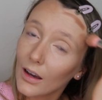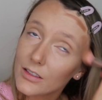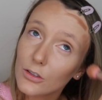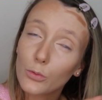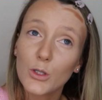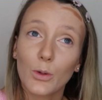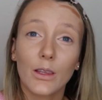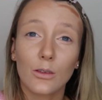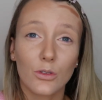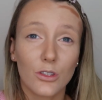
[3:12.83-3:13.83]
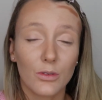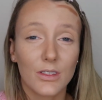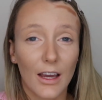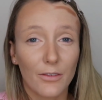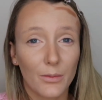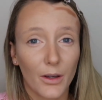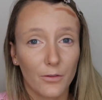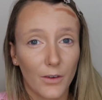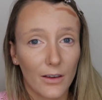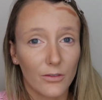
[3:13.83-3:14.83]
So between those two is definitely my
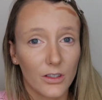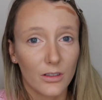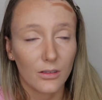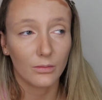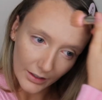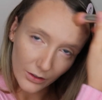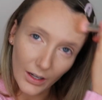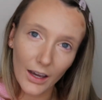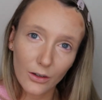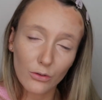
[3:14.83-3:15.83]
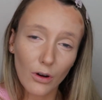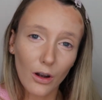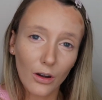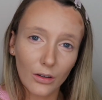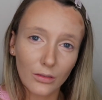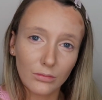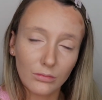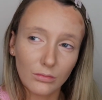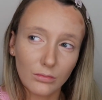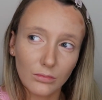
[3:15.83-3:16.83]
favourite. Like, you can't go wrong
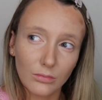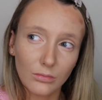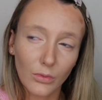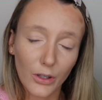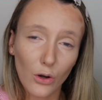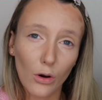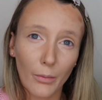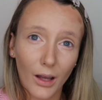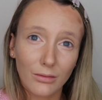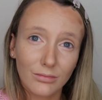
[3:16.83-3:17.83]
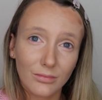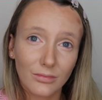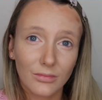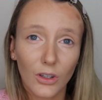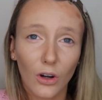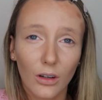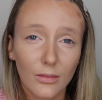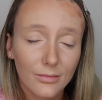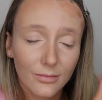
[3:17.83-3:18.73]
with a korma. Oh.